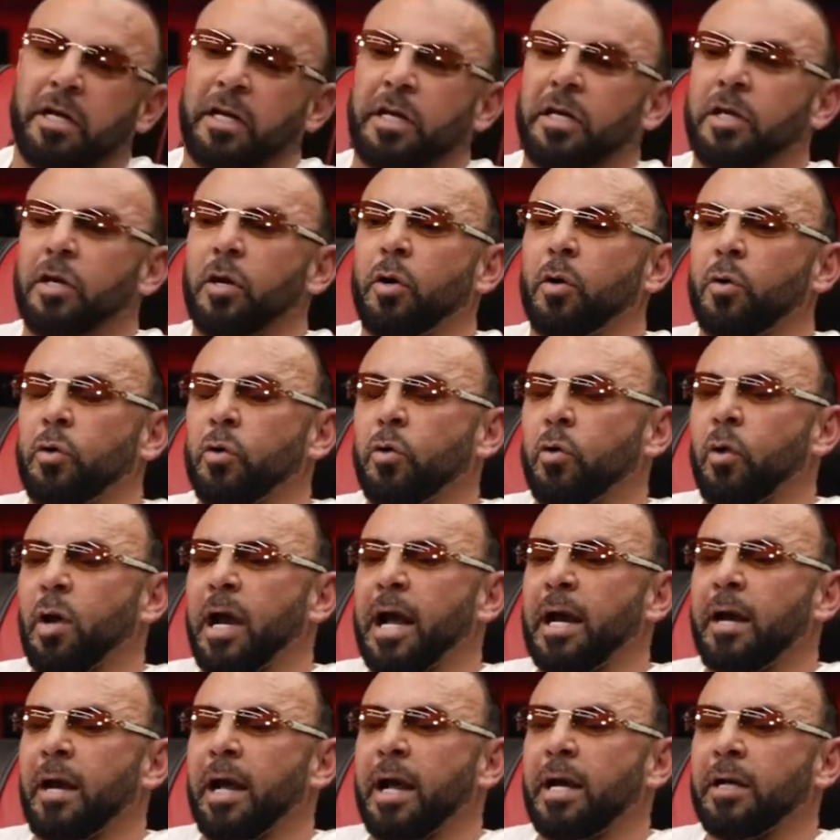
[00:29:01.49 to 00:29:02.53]
You know, you
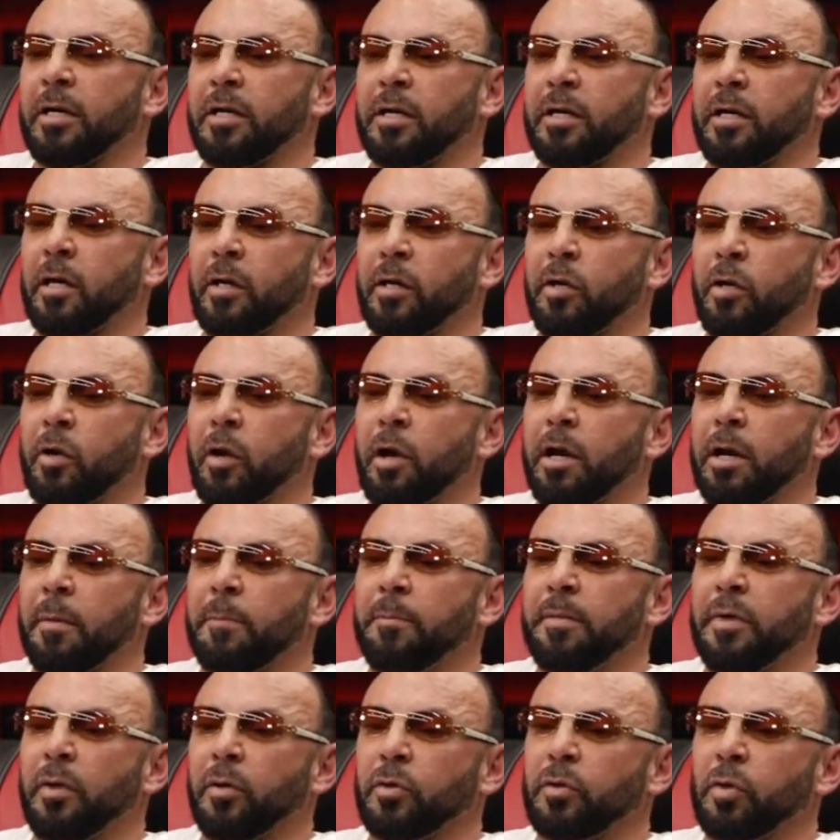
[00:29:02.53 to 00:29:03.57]
kind
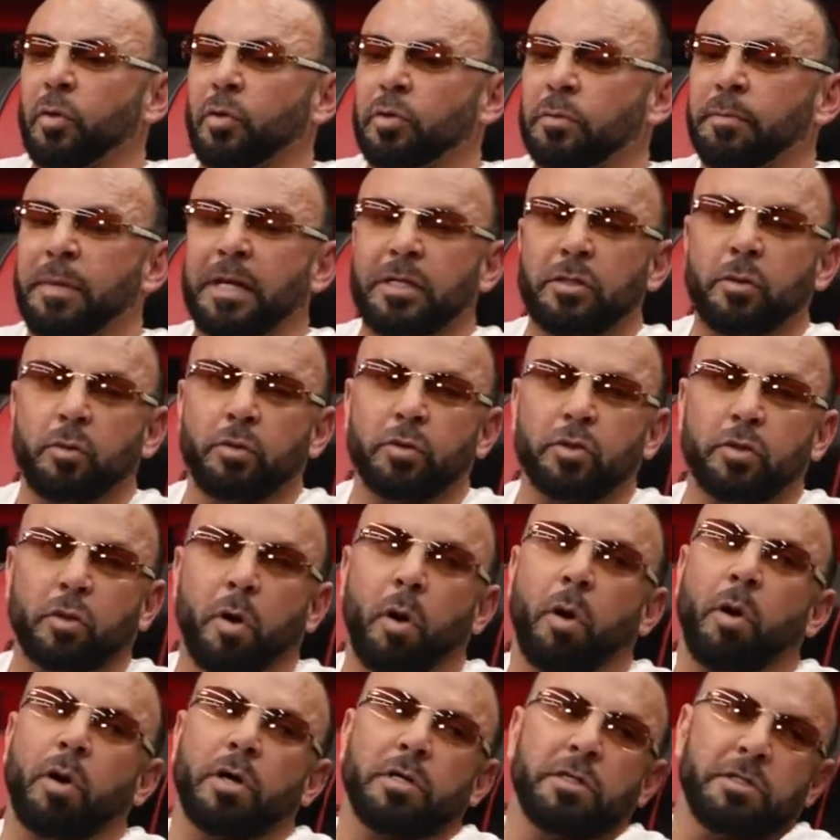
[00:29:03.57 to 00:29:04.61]
of build those mental
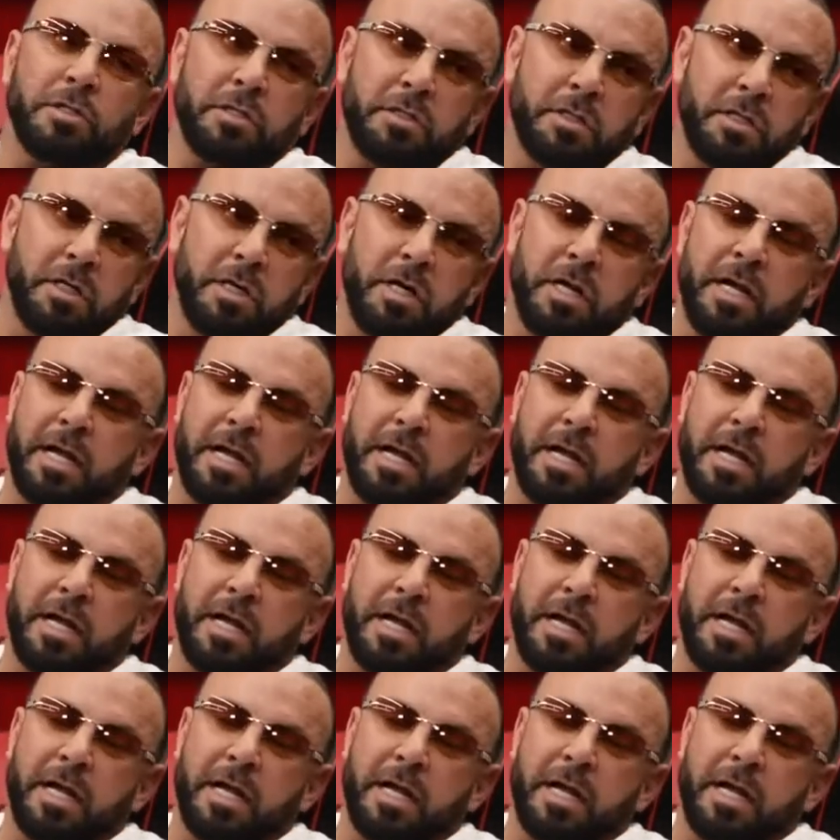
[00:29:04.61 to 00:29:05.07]
scars